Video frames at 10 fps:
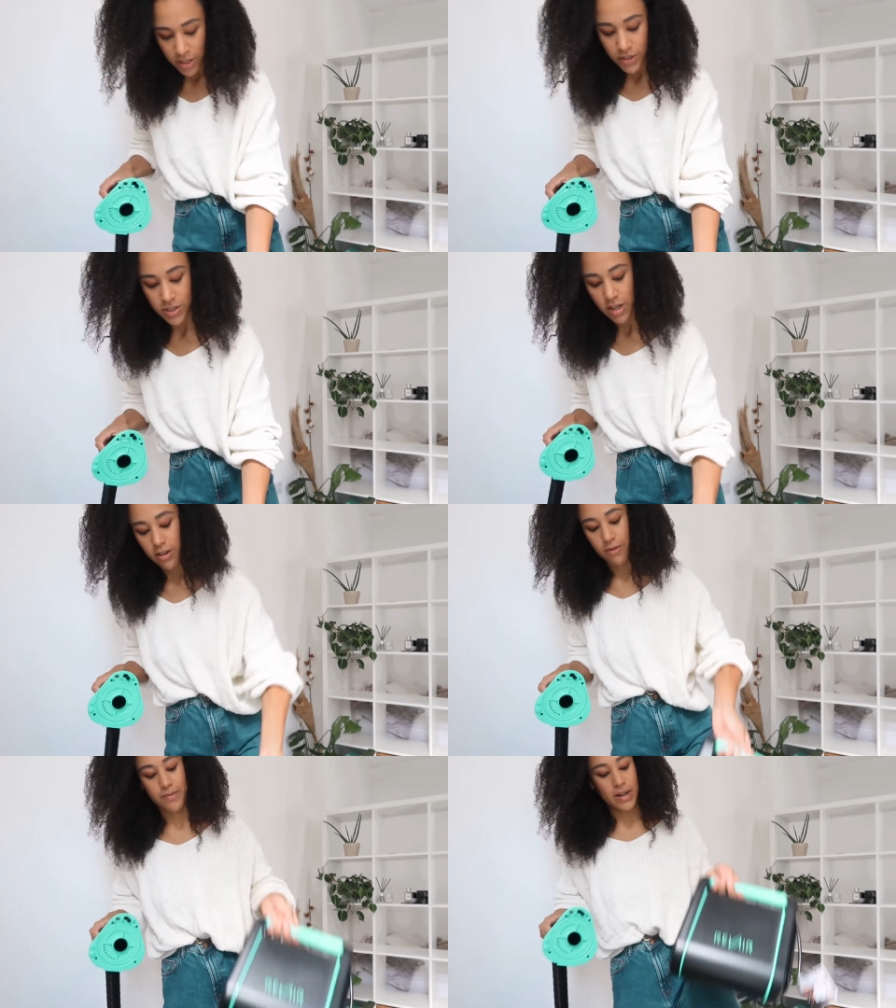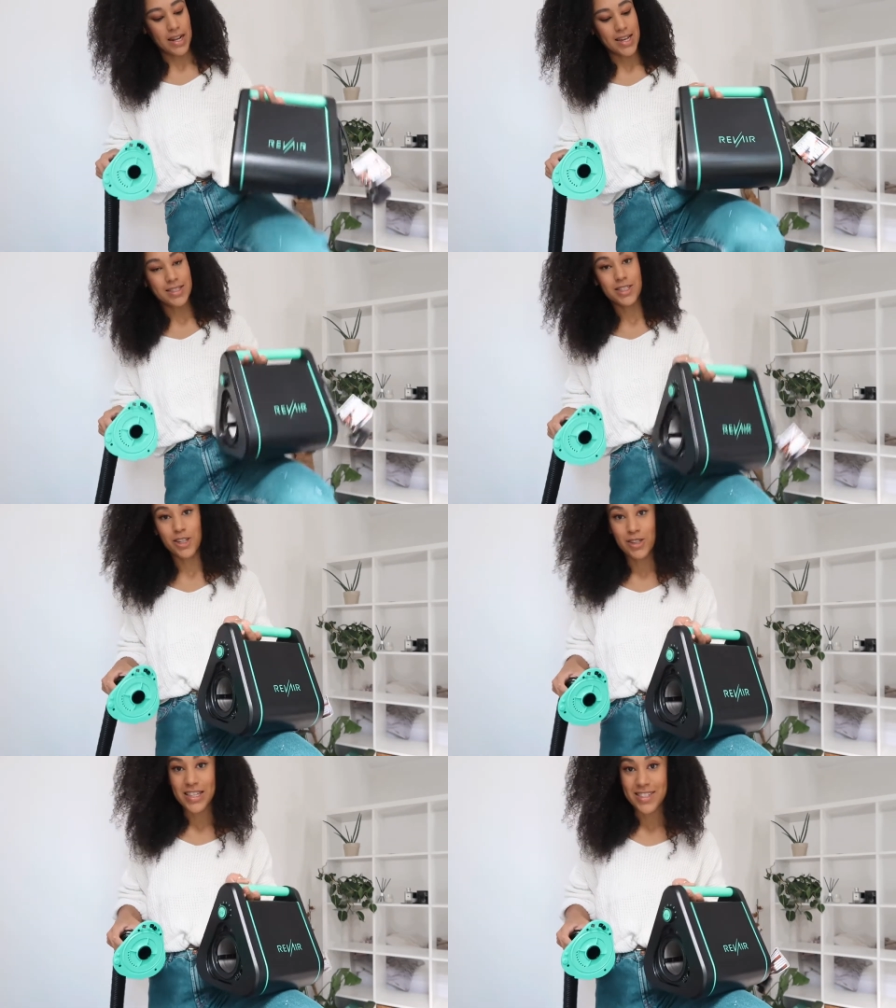So let's
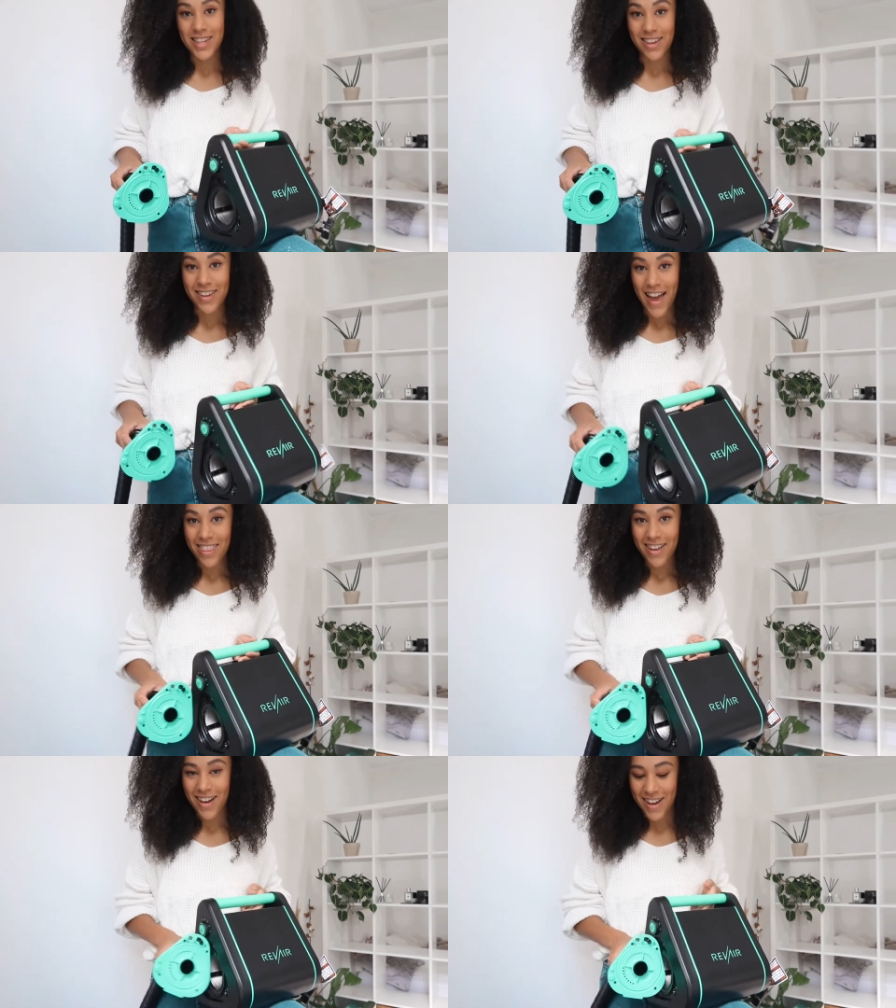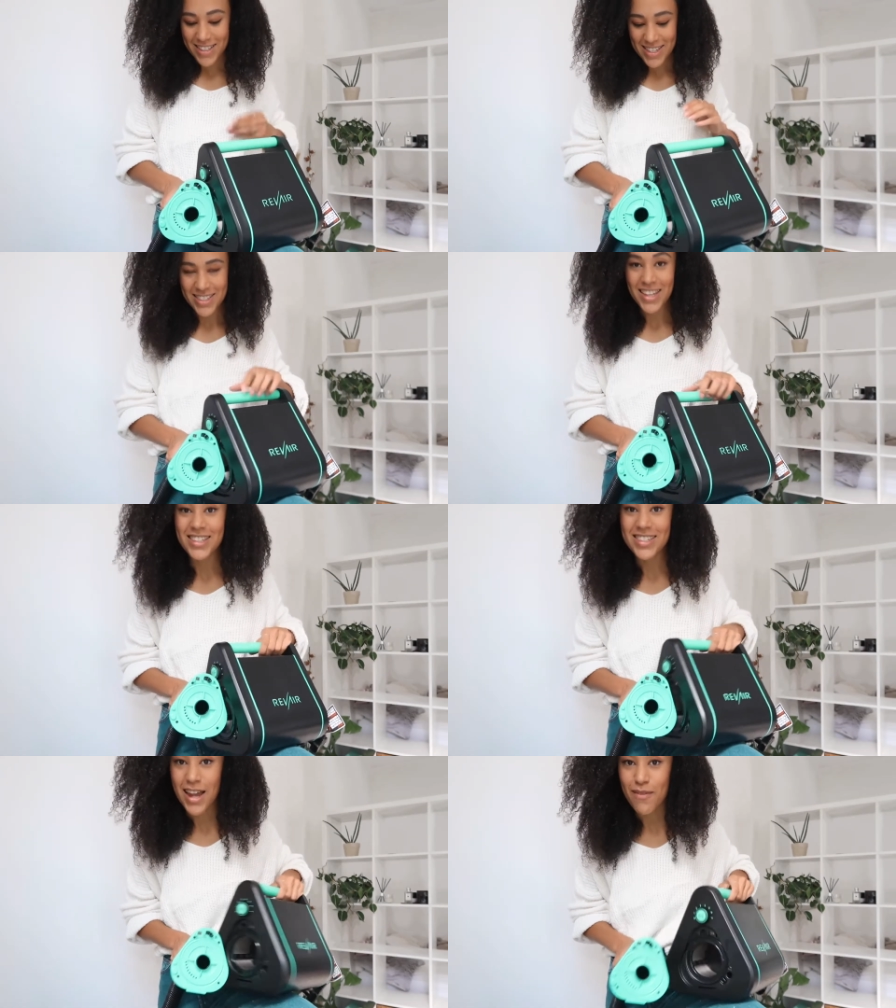do this together, guys. This is like
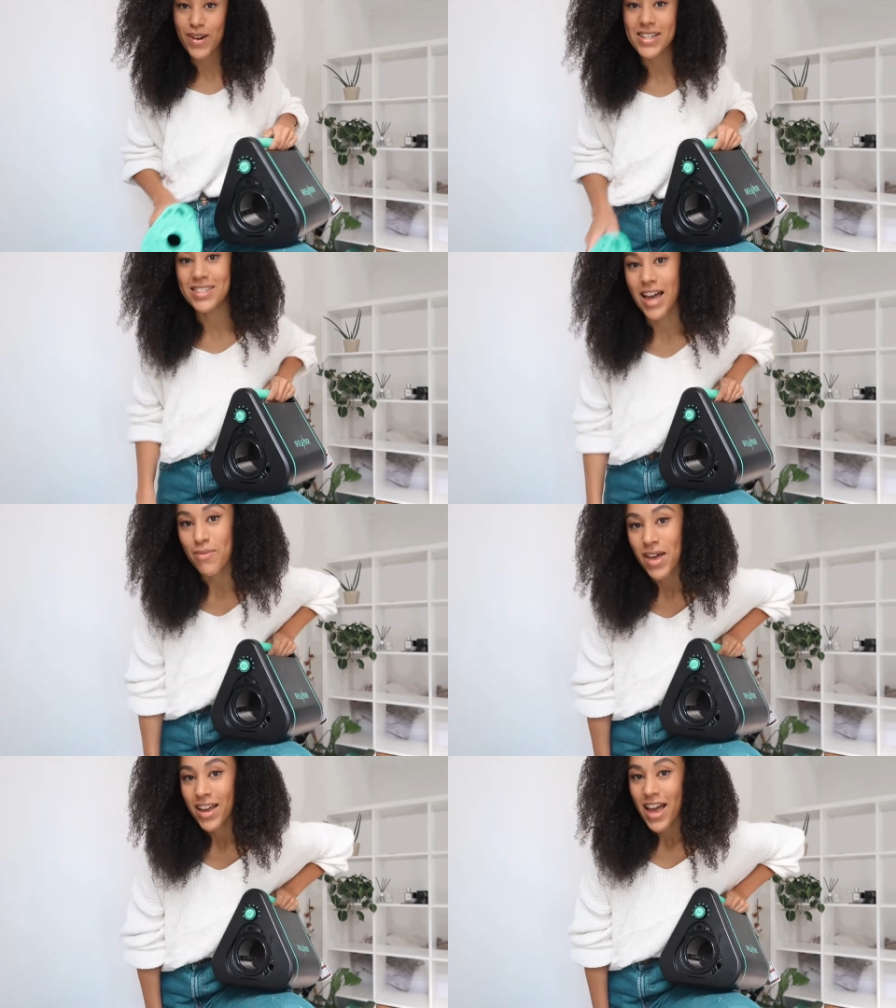a step-by-step.